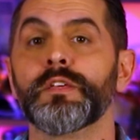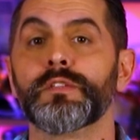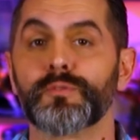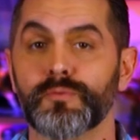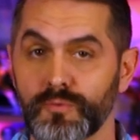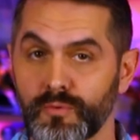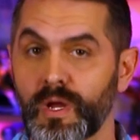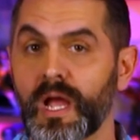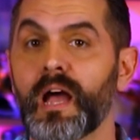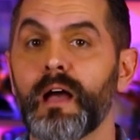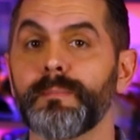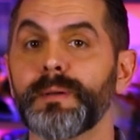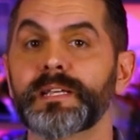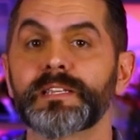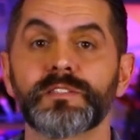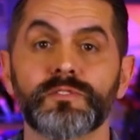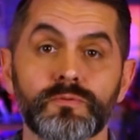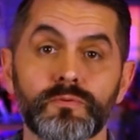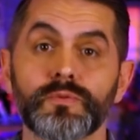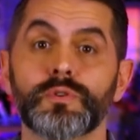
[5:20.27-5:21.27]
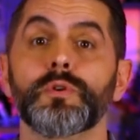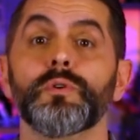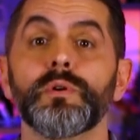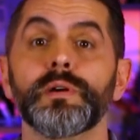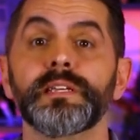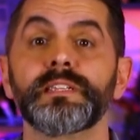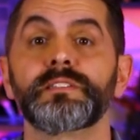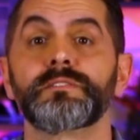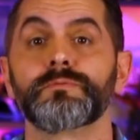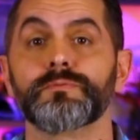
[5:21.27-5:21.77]
through comics, through
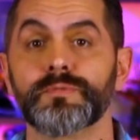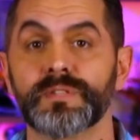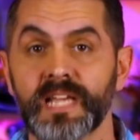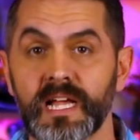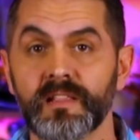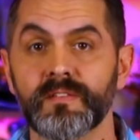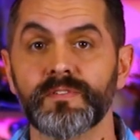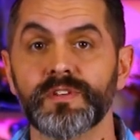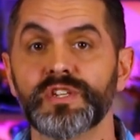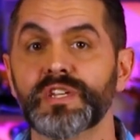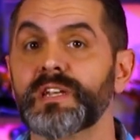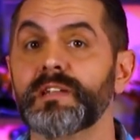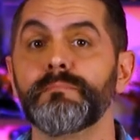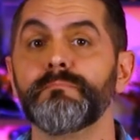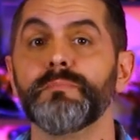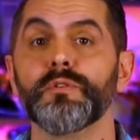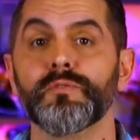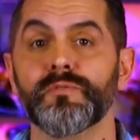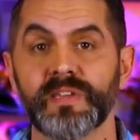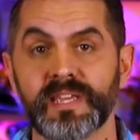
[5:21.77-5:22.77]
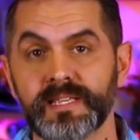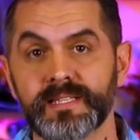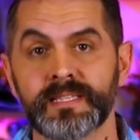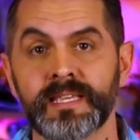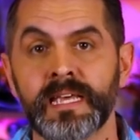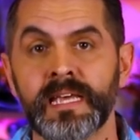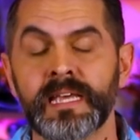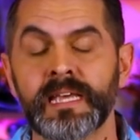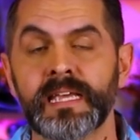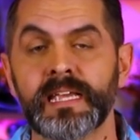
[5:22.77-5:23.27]
toys, through television, and movies.